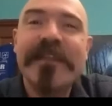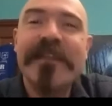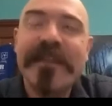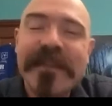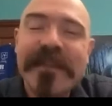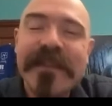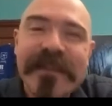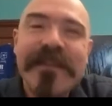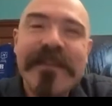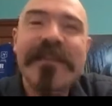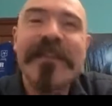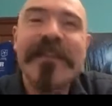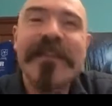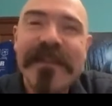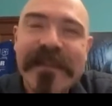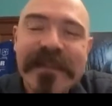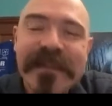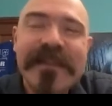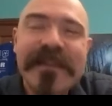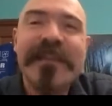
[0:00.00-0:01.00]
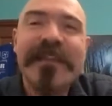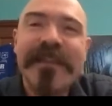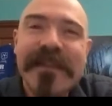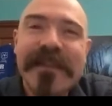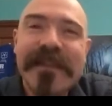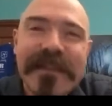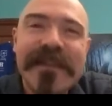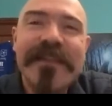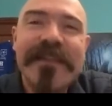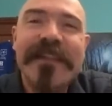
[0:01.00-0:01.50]

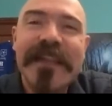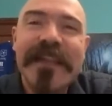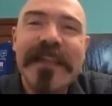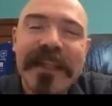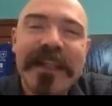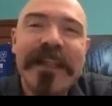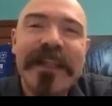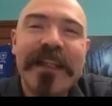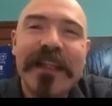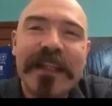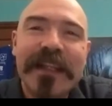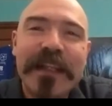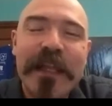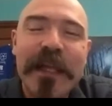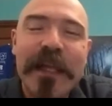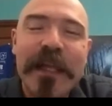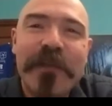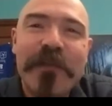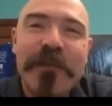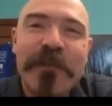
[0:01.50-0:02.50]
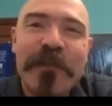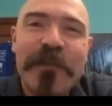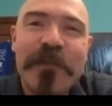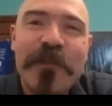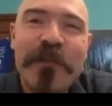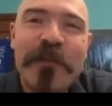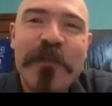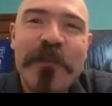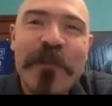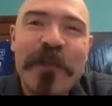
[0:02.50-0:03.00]

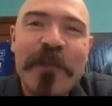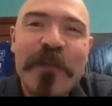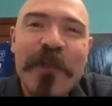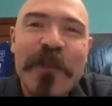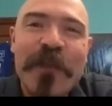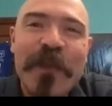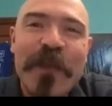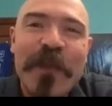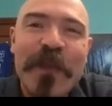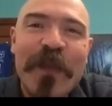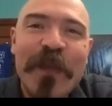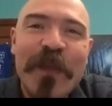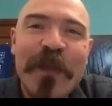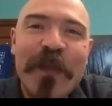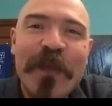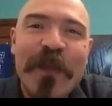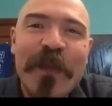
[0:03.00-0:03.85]
(not speaking)